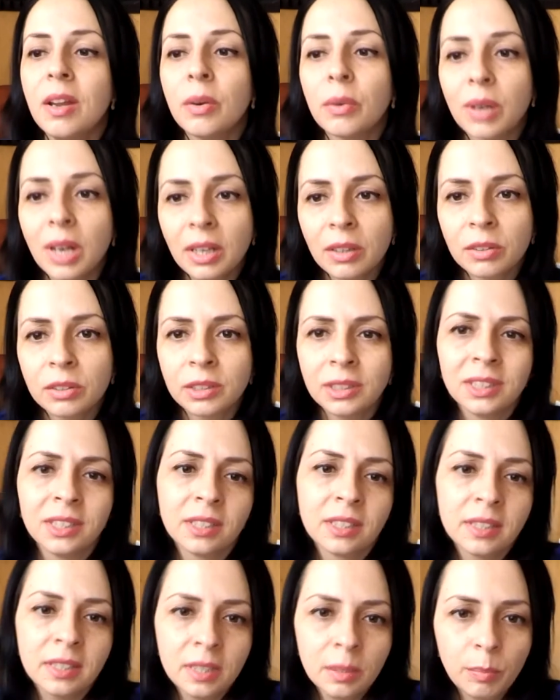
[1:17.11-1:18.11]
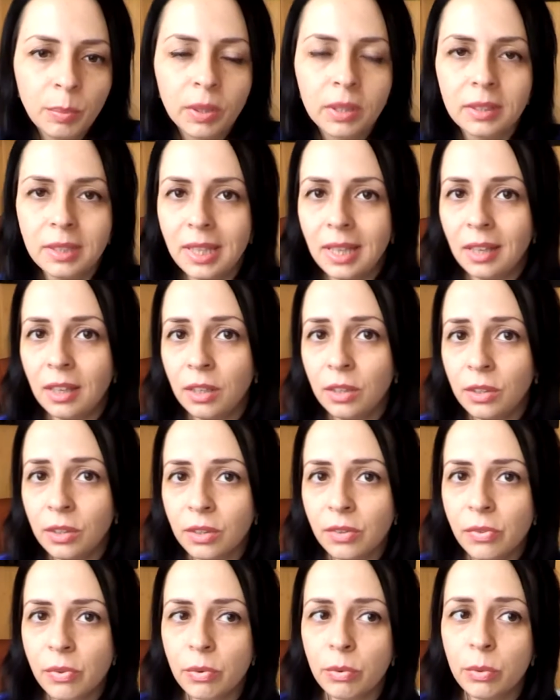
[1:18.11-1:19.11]
recruiters typically
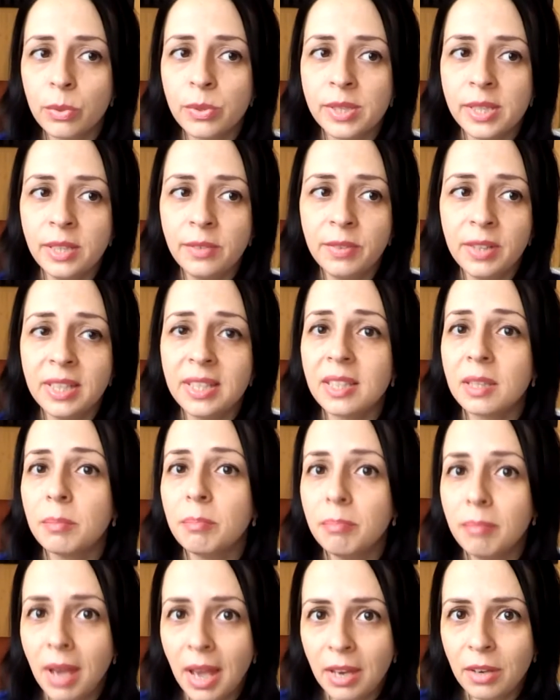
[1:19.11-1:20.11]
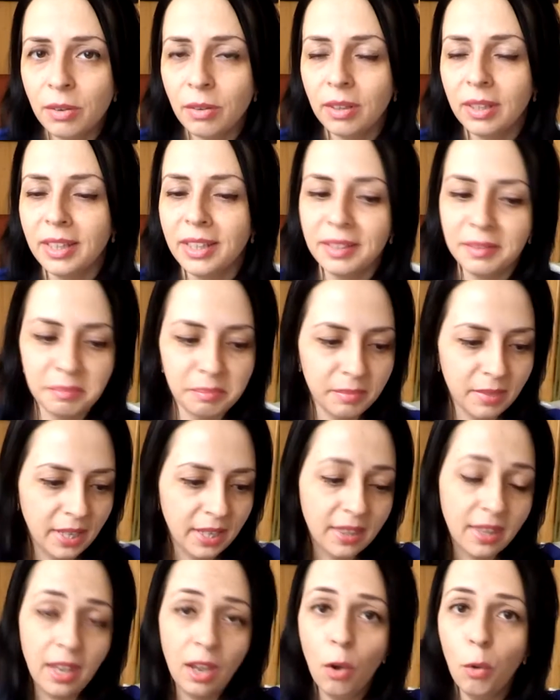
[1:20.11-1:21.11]
look through CVs manually,
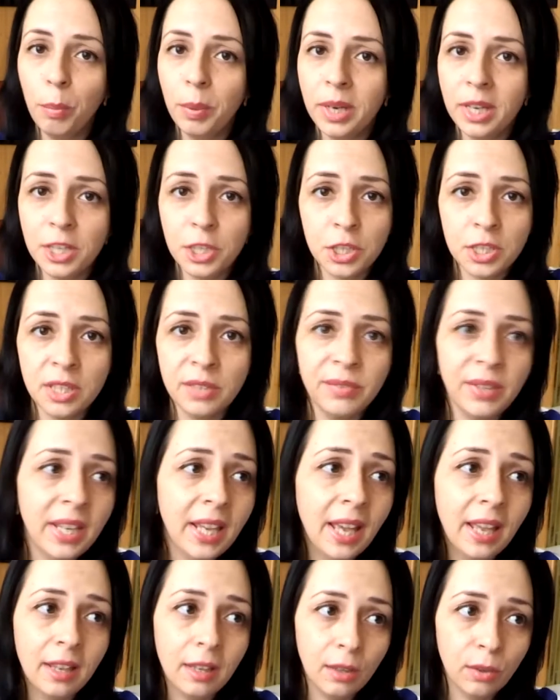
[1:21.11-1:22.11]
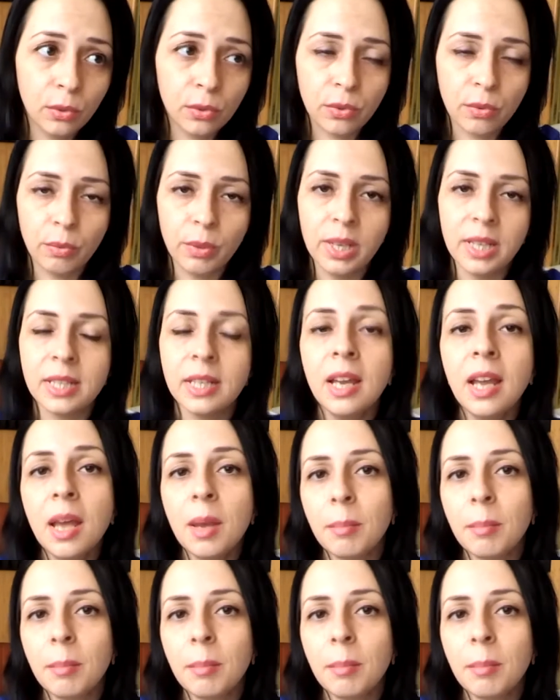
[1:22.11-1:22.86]
like they open each CV and look through it.